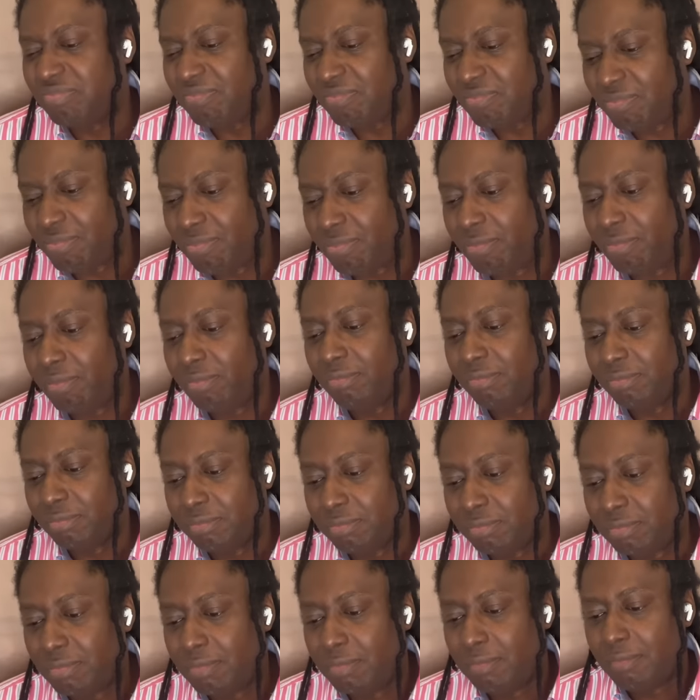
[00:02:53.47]

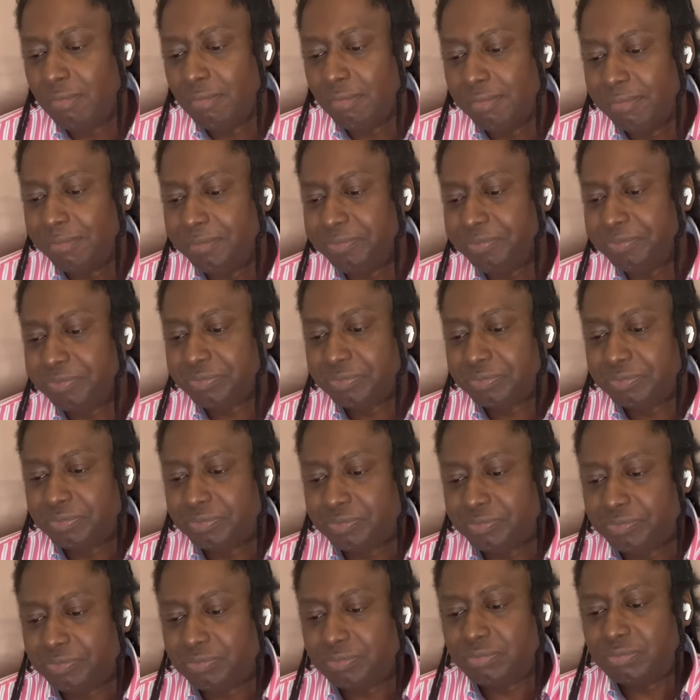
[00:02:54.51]

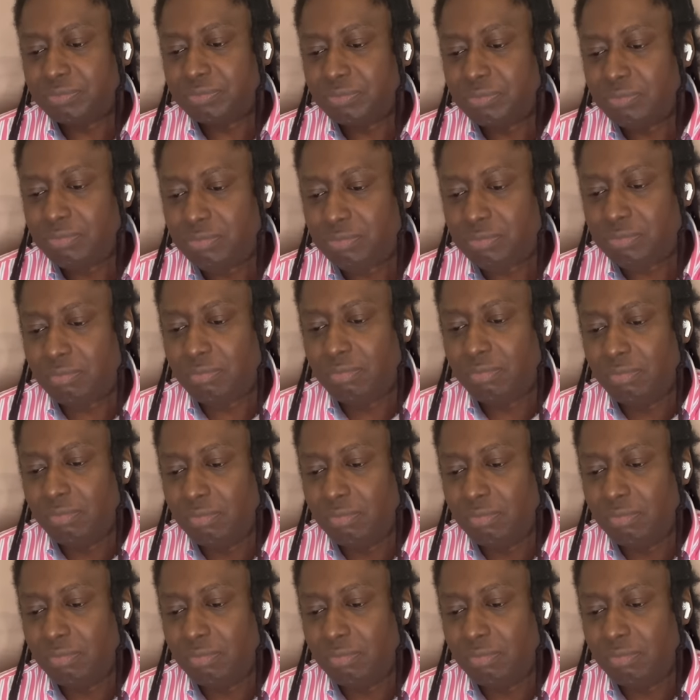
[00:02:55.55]
(silence)